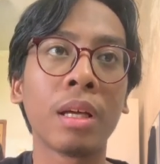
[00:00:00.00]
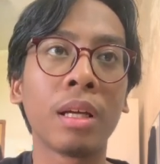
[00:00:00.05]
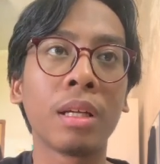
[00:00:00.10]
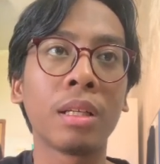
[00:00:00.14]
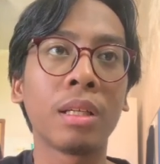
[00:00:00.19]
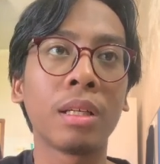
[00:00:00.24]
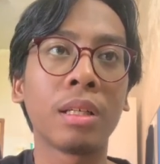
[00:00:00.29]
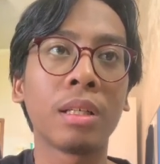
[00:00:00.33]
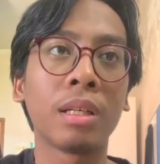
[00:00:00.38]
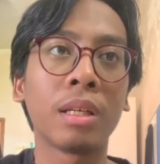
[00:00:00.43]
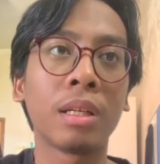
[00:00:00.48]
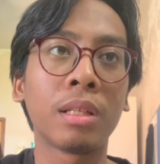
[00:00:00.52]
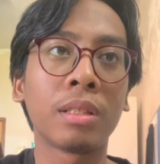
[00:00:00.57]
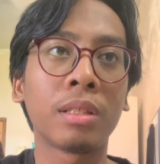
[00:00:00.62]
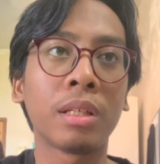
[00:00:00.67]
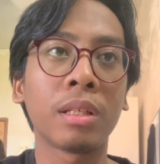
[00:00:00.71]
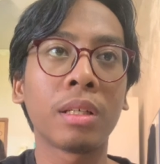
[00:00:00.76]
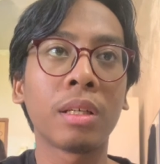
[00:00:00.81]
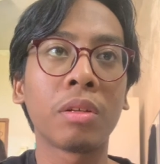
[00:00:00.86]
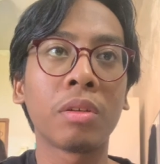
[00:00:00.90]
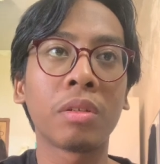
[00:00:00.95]
The
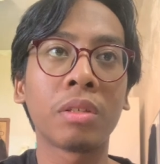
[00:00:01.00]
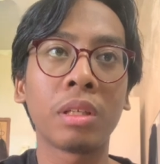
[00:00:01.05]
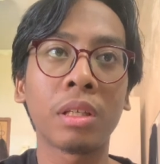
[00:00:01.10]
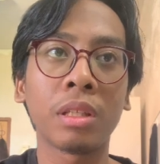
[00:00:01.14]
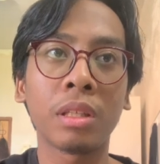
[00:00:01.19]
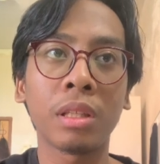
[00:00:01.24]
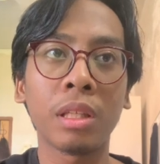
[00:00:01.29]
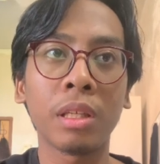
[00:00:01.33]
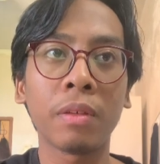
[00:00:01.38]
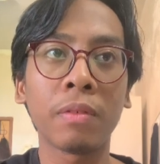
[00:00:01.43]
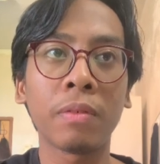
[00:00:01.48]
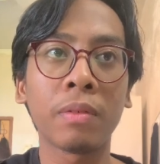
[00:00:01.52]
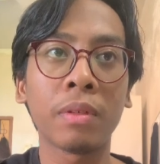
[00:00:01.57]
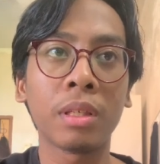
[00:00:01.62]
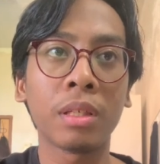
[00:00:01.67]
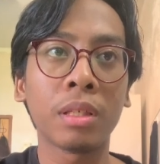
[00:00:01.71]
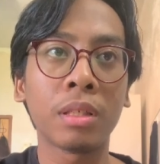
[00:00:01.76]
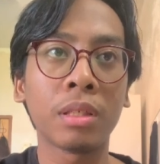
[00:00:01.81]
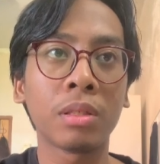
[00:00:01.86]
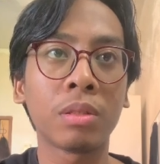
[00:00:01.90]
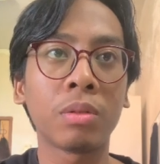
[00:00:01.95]
second objective
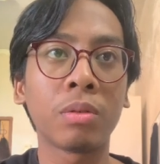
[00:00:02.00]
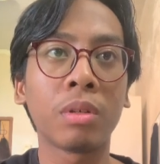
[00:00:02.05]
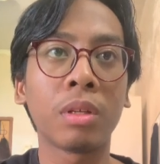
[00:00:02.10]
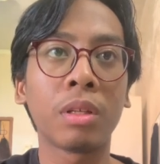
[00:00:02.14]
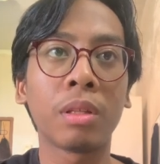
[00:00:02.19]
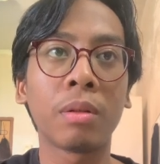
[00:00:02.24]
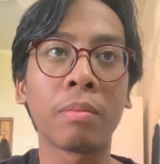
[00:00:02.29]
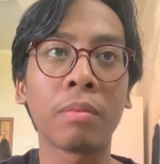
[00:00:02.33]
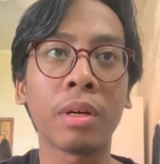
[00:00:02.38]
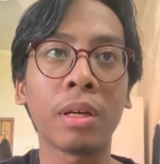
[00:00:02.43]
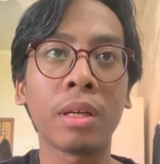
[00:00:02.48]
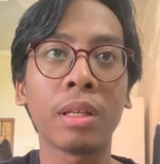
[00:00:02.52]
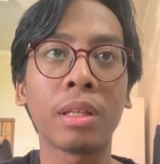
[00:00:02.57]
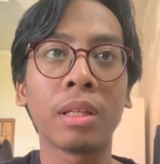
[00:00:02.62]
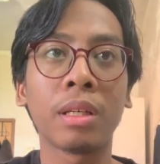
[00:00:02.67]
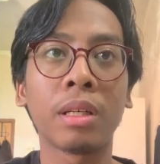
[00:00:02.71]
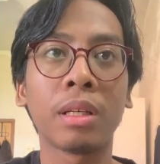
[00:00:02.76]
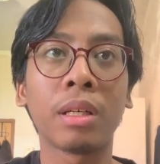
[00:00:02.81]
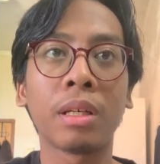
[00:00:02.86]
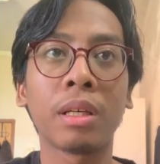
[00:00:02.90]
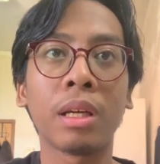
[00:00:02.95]
is to determine
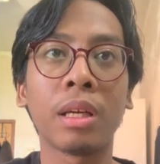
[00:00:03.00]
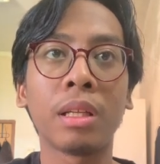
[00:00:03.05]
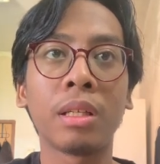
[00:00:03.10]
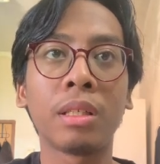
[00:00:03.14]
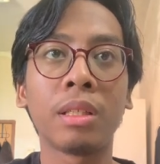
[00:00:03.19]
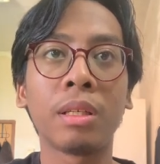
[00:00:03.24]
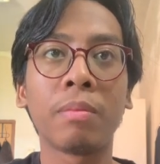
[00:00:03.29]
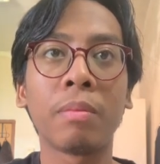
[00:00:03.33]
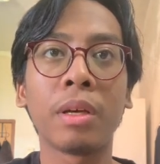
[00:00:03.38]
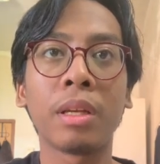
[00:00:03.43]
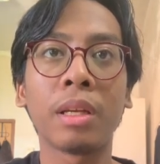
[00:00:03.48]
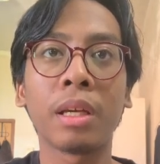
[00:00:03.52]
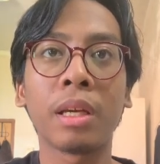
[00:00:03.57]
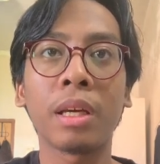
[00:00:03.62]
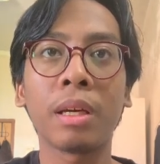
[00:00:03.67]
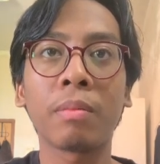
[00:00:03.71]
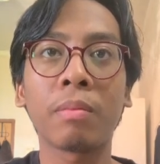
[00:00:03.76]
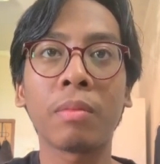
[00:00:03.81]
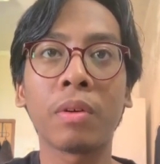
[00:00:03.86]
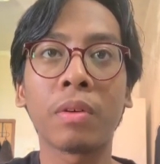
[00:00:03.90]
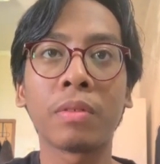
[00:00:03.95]
the energy band
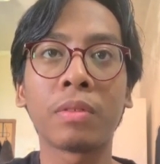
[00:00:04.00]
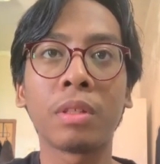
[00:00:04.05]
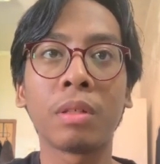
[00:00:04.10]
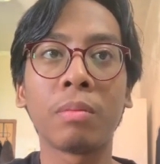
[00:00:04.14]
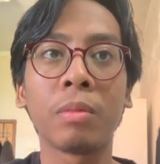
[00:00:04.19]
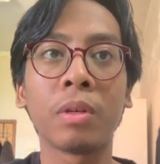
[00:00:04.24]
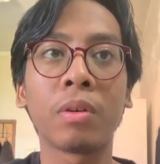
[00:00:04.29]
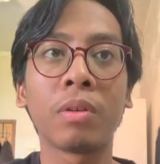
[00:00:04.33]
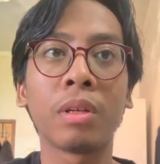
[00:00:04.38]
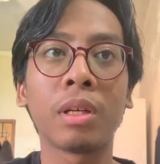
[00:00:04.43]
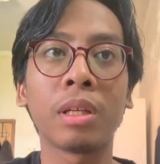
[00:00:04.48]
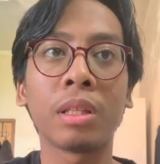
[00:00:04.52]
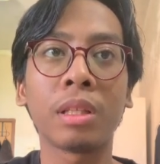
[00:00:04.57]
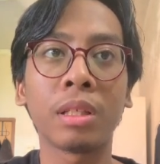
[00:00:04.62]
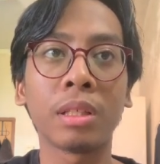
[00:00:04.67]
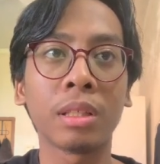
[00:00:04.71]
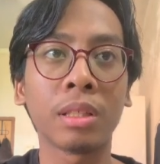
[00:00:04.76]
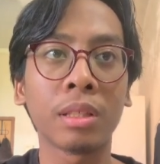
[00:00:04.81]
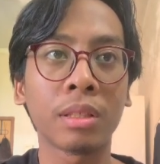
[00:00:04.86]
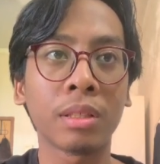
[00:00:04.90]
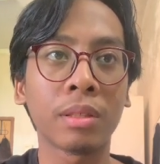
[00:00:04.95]
gap of
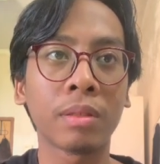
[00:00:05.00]
semiconductors.